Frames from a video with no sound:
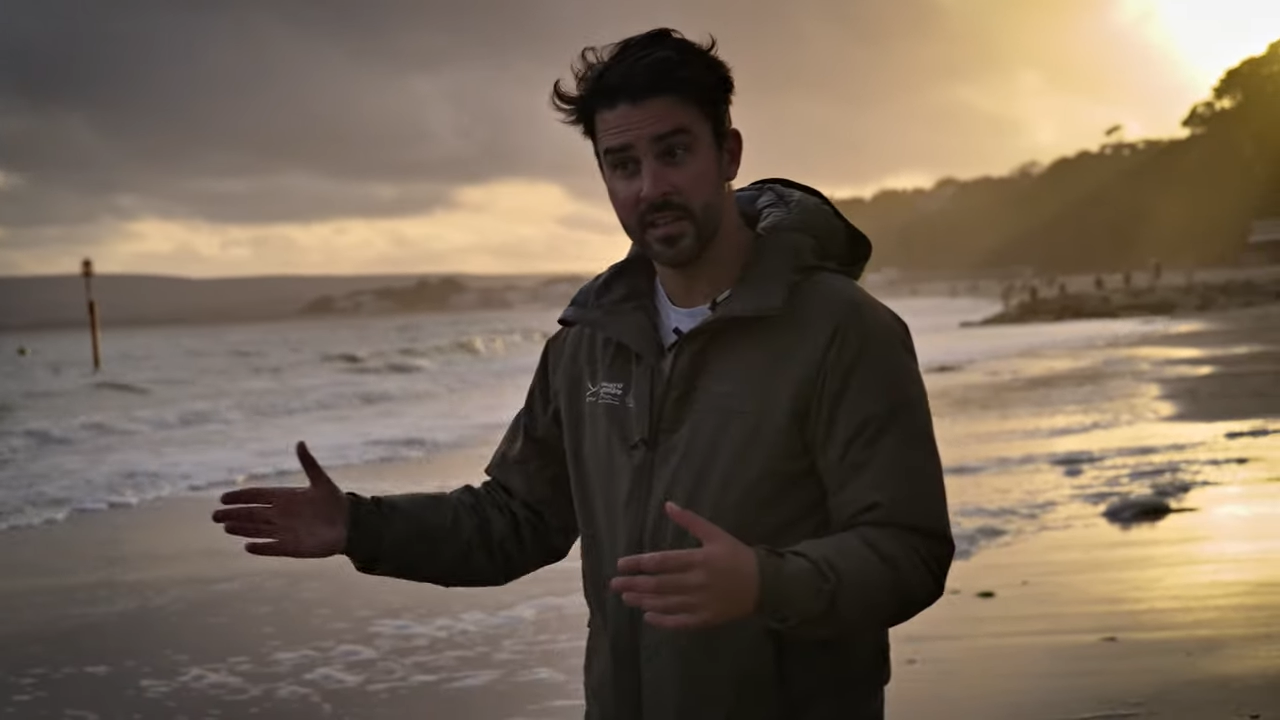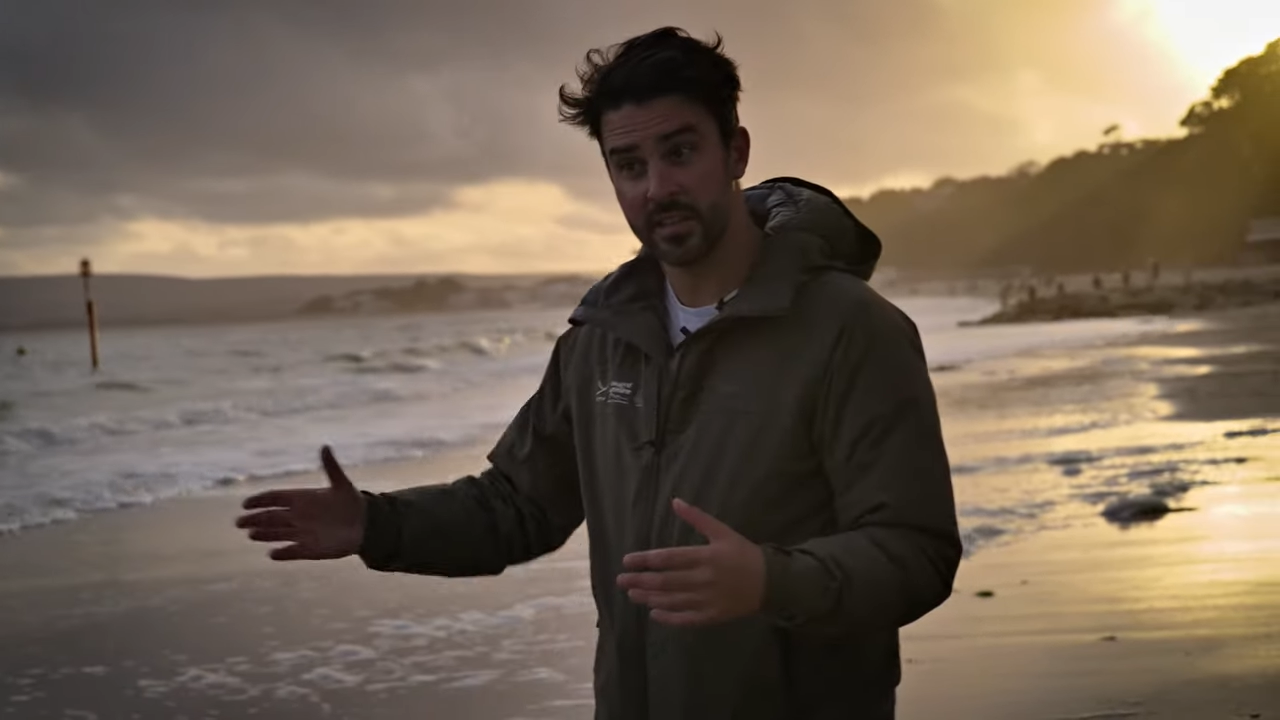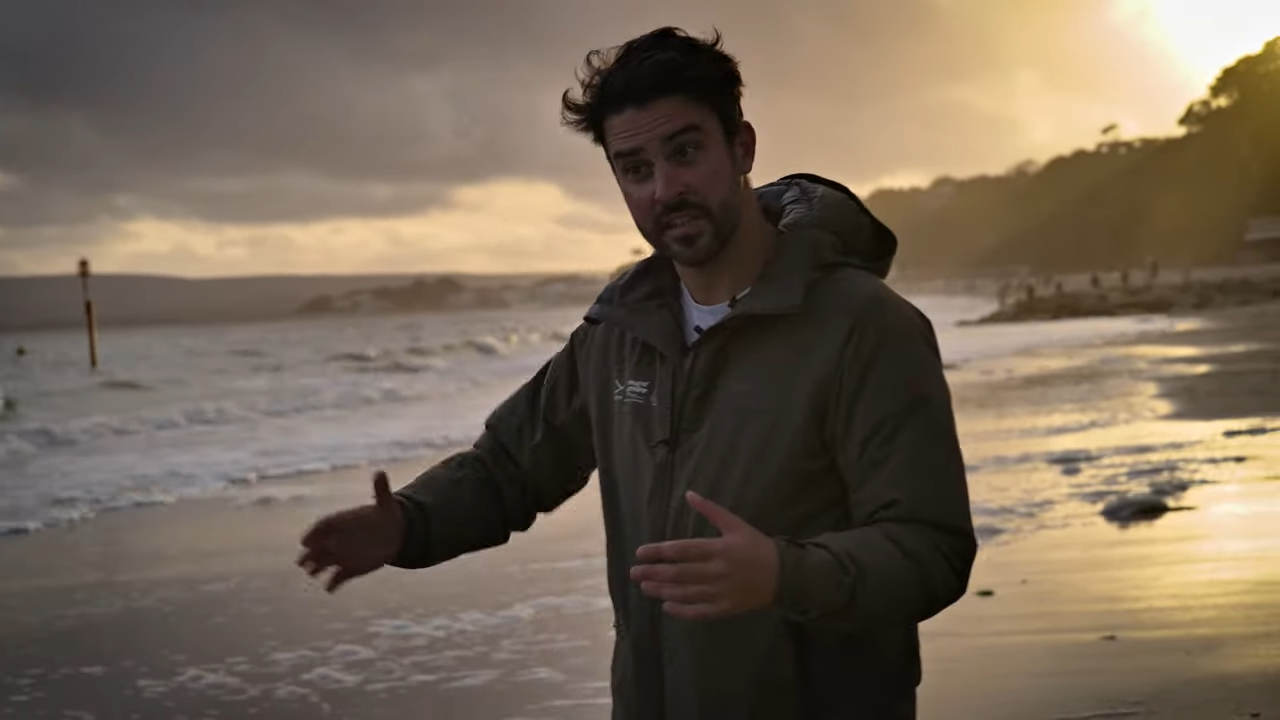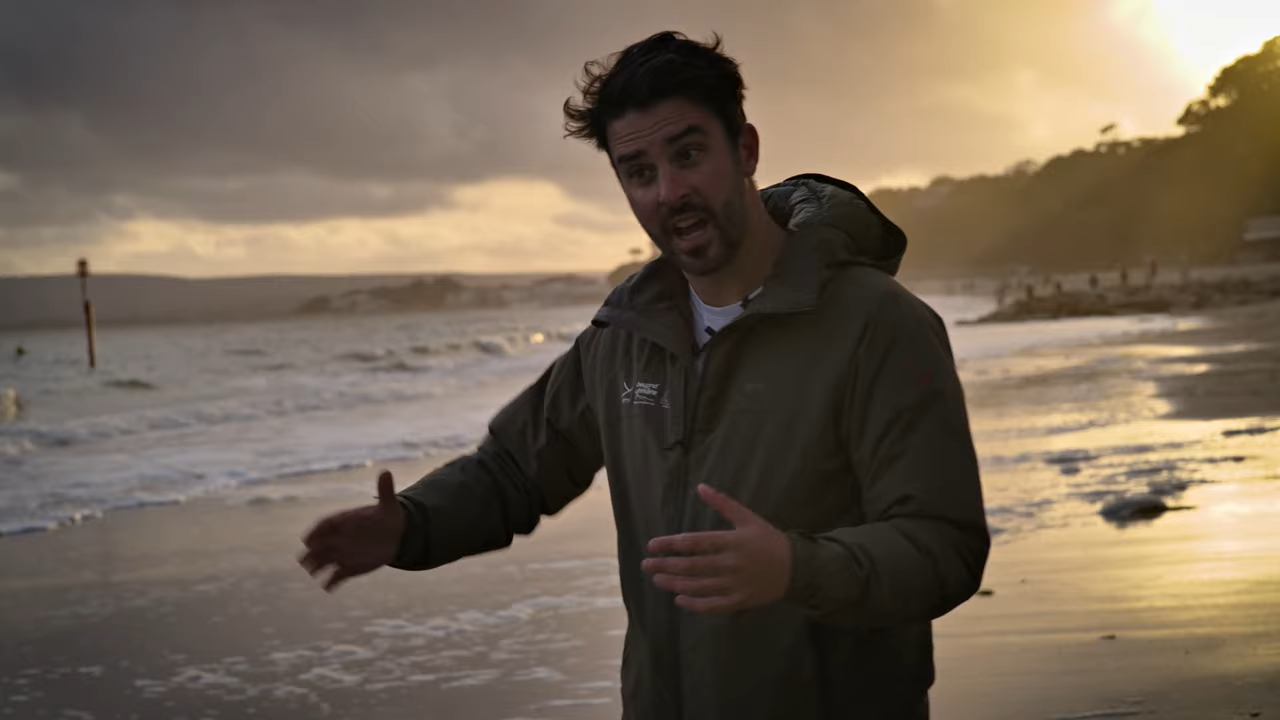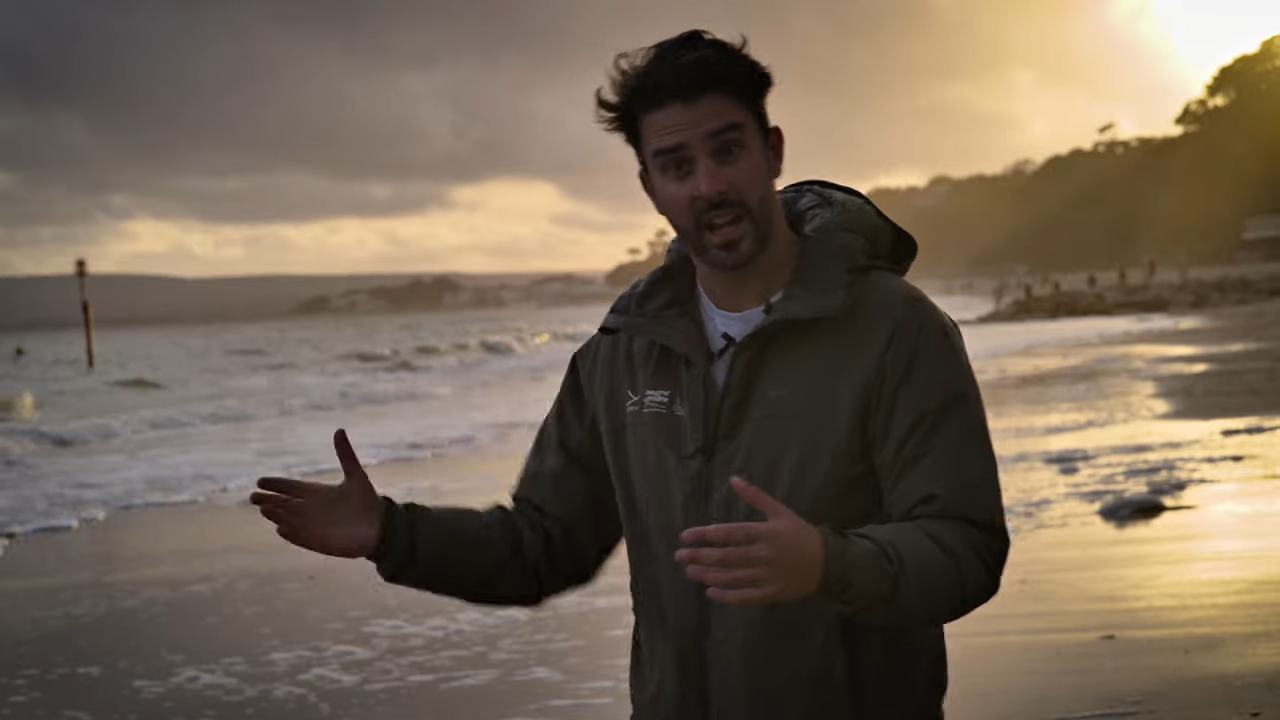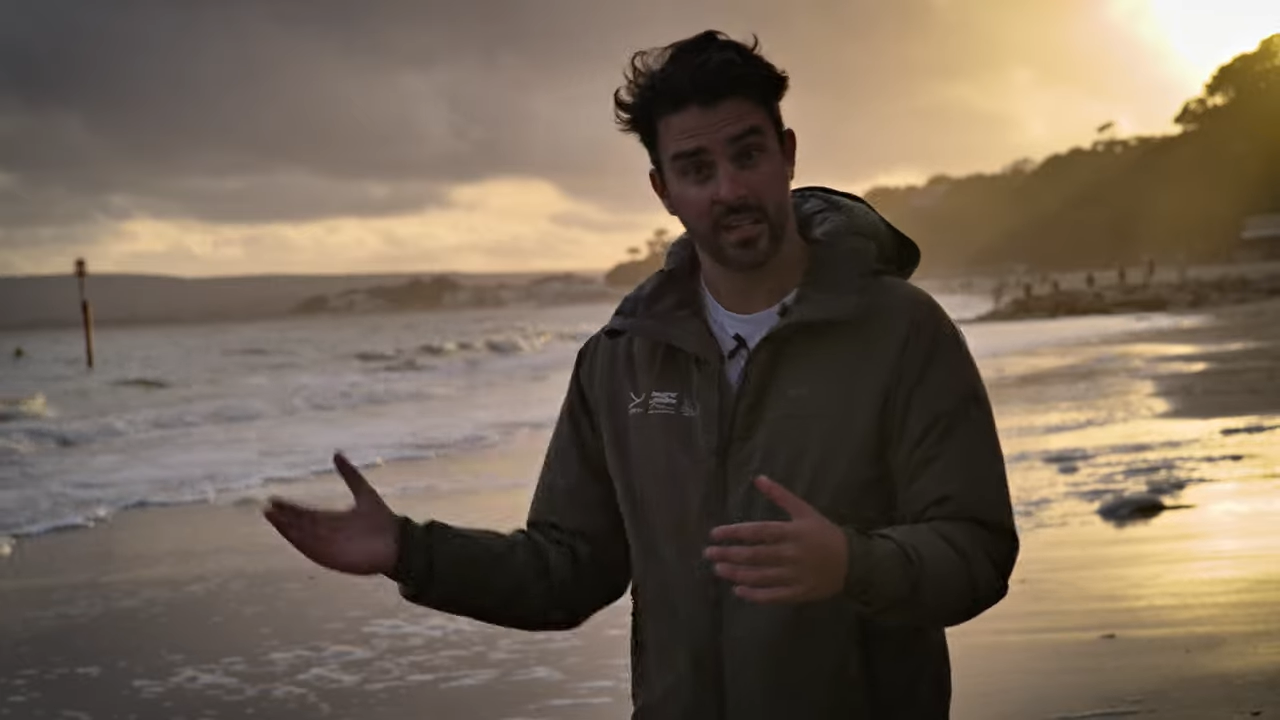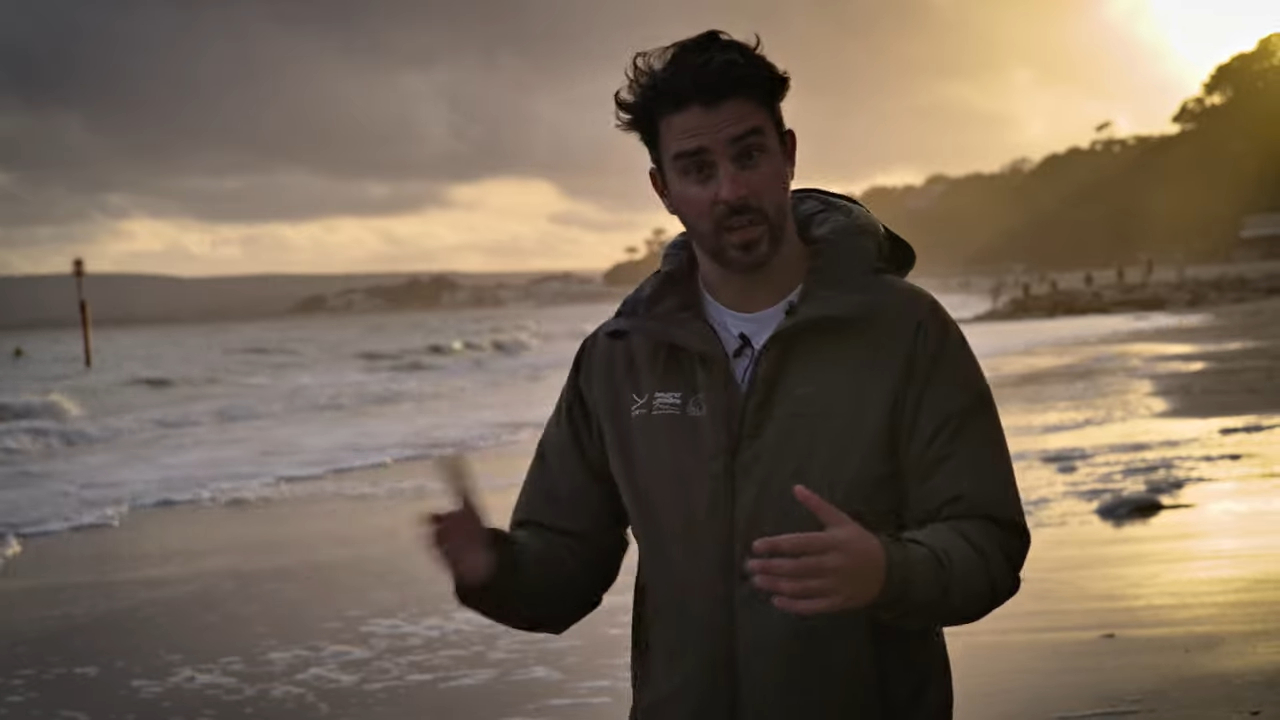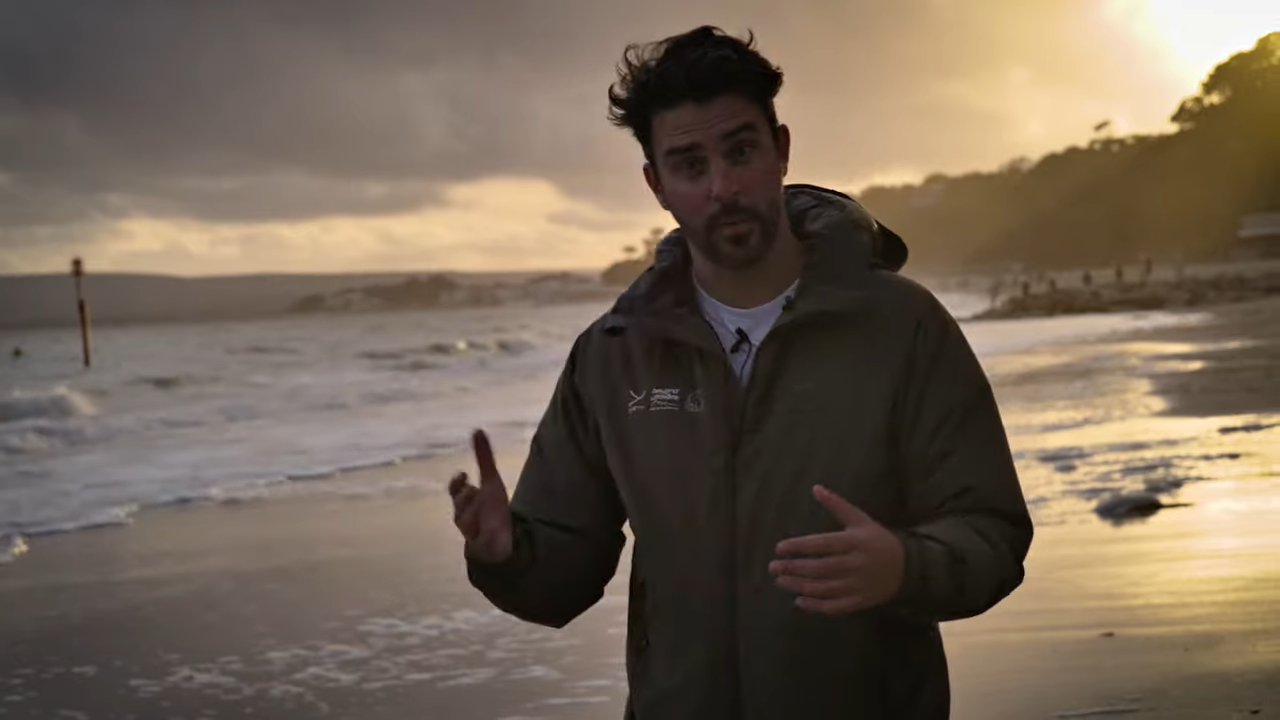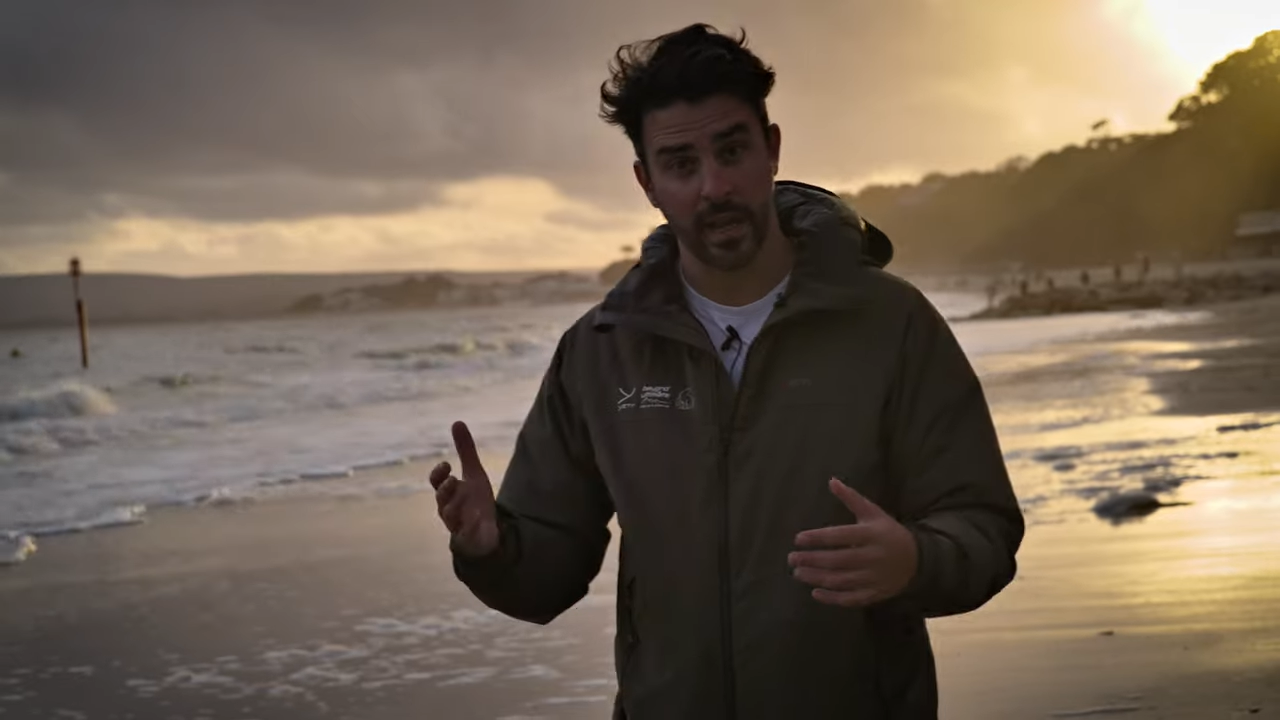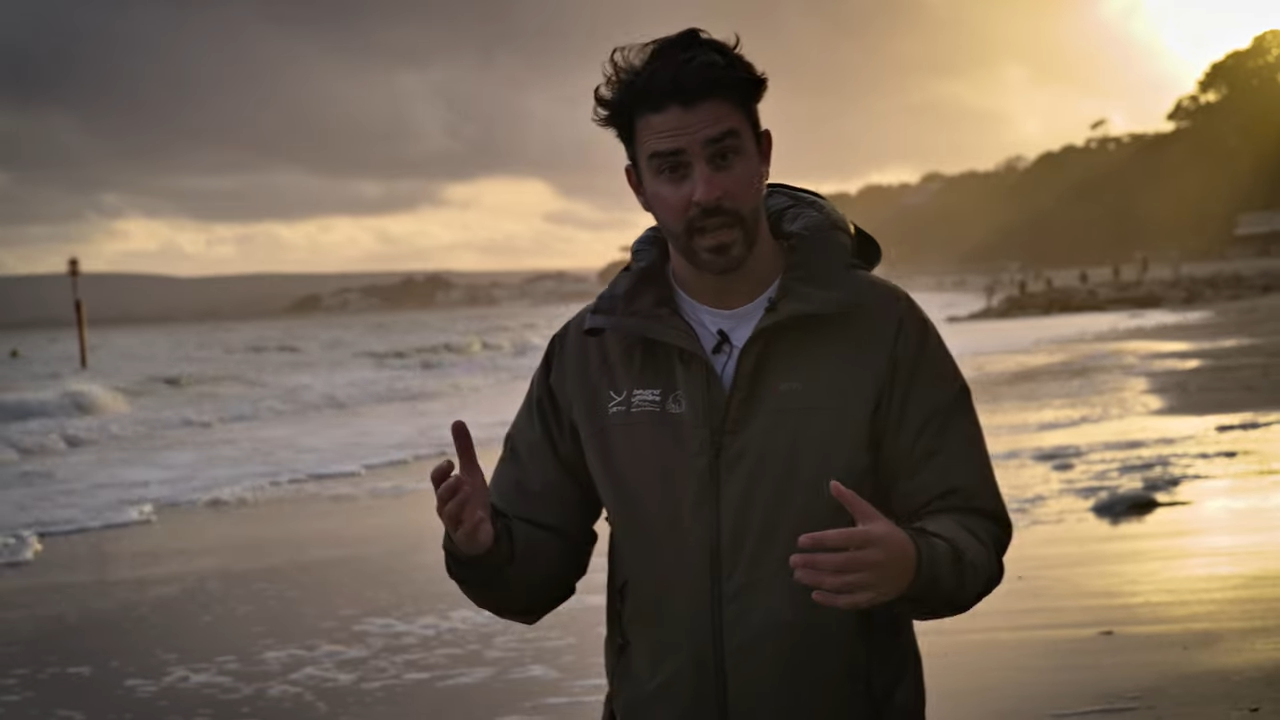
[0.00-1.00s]
So the tide's
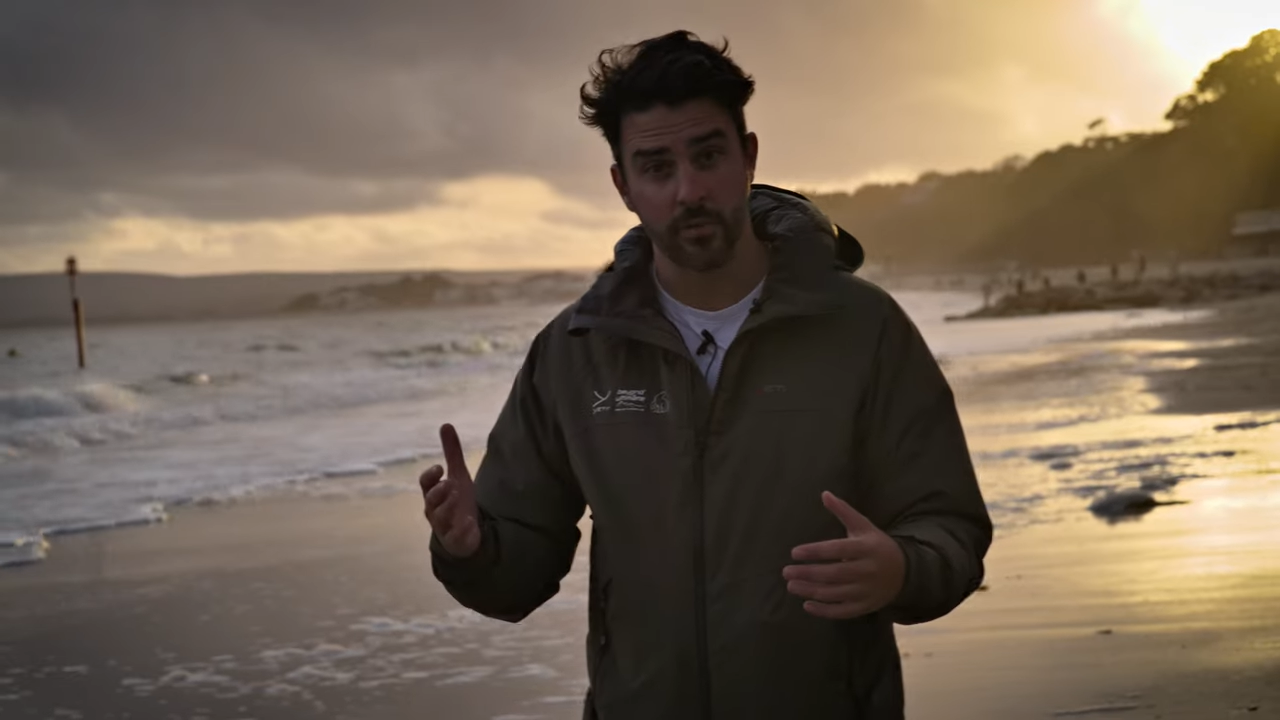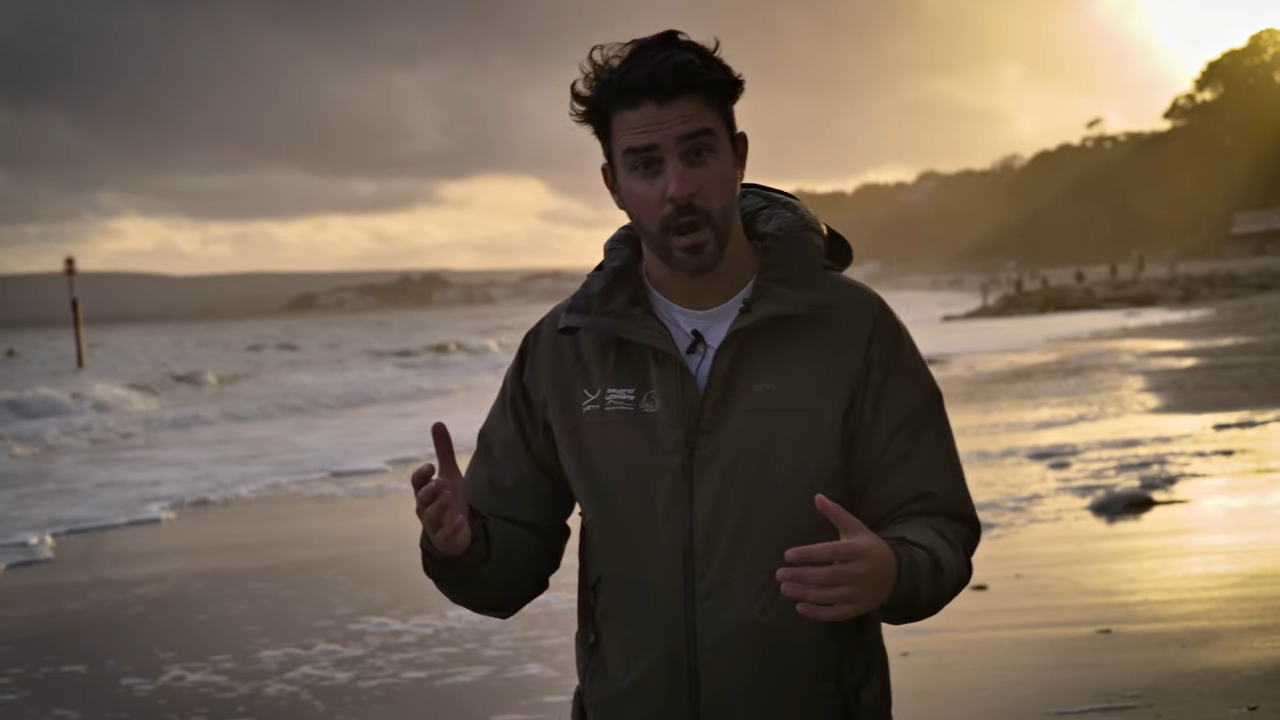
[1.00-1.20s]
coming in